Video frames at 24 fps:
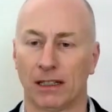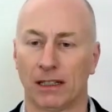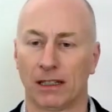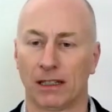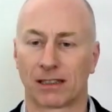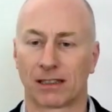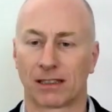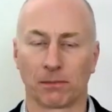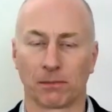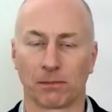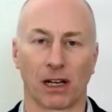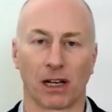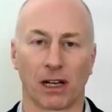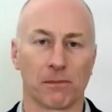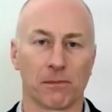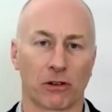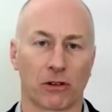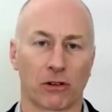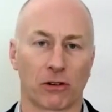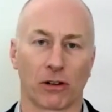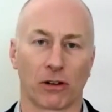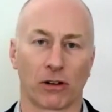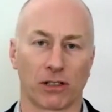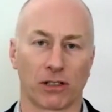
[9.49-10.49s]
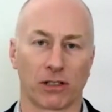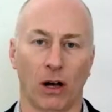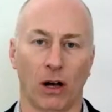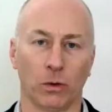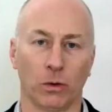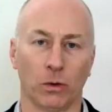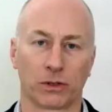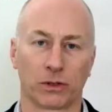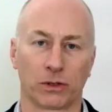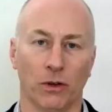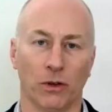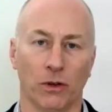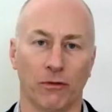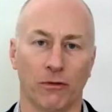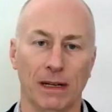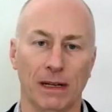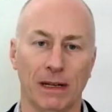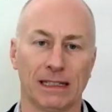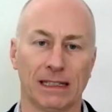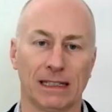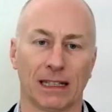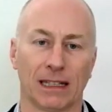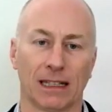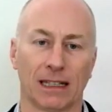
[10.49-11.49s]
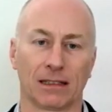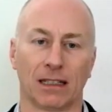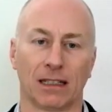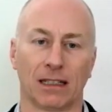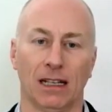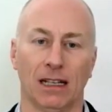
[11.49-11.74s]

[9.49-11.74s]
sometimes across a whole slew of meetings.